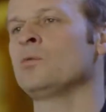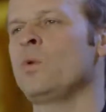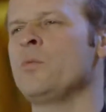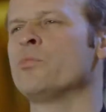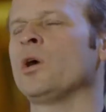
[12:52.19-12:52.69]
and
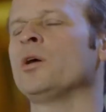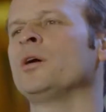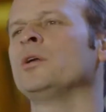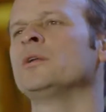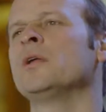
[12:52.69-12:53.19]
we brought
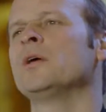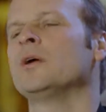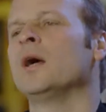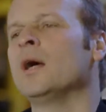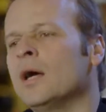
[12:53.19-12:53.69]
on
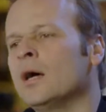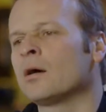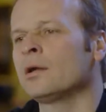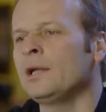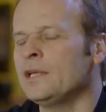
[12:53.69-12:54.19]

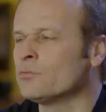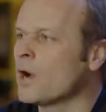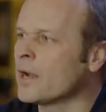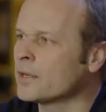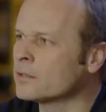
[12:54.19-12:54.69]
uh, our lead
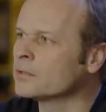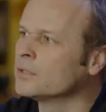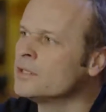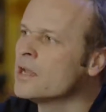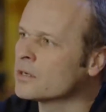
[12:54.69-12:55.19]
writer,
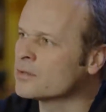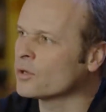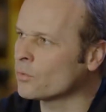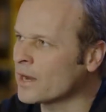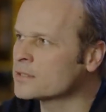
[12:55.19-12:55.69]
the narrative
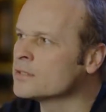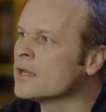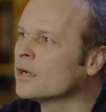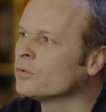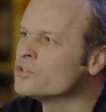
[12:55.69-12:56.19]
director
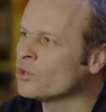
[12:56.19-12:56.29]
now,